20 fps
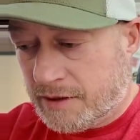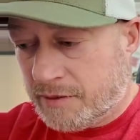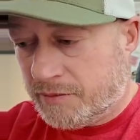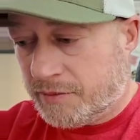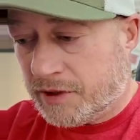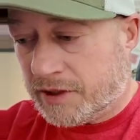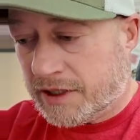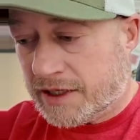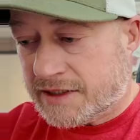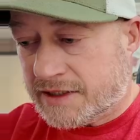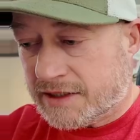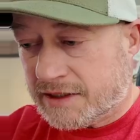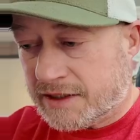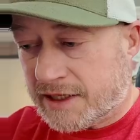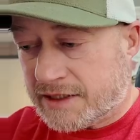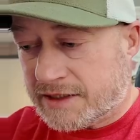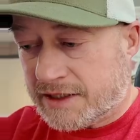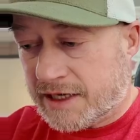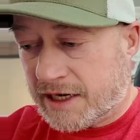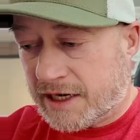But
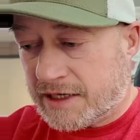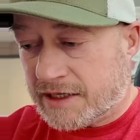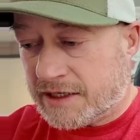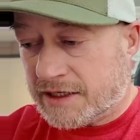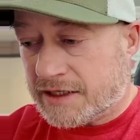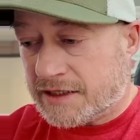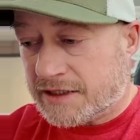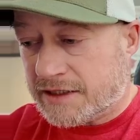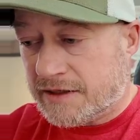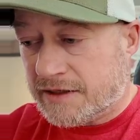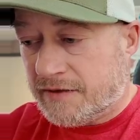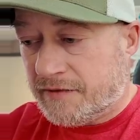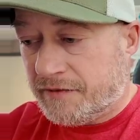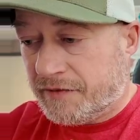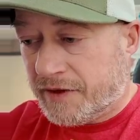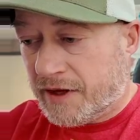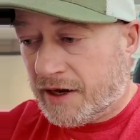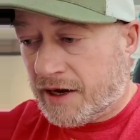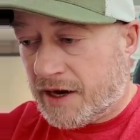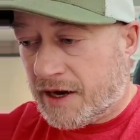let's get into this.
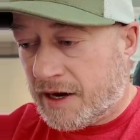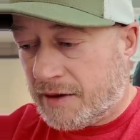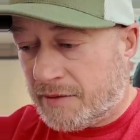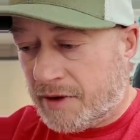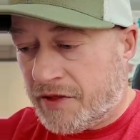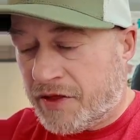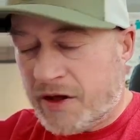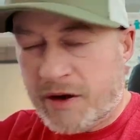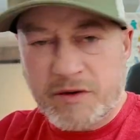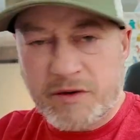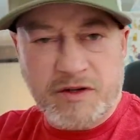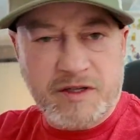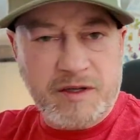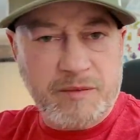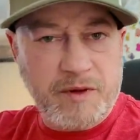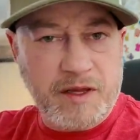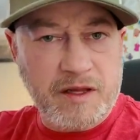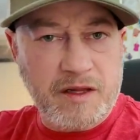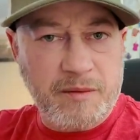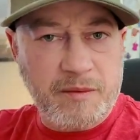I thought I would do
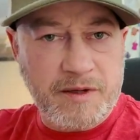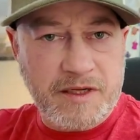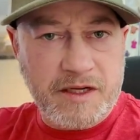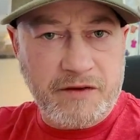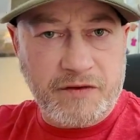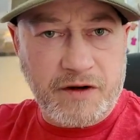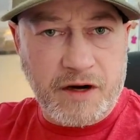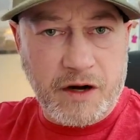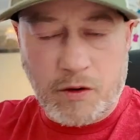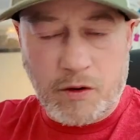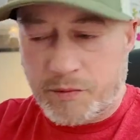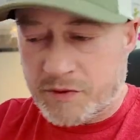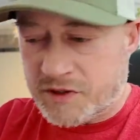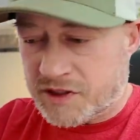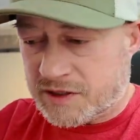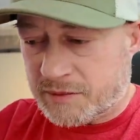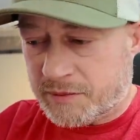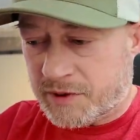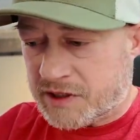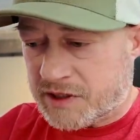something a little bit different and open
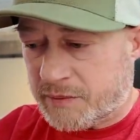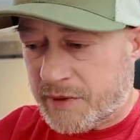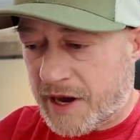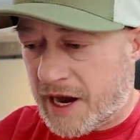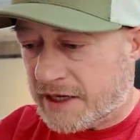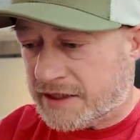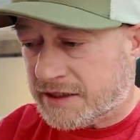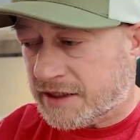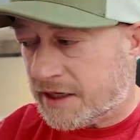just a bunch of packs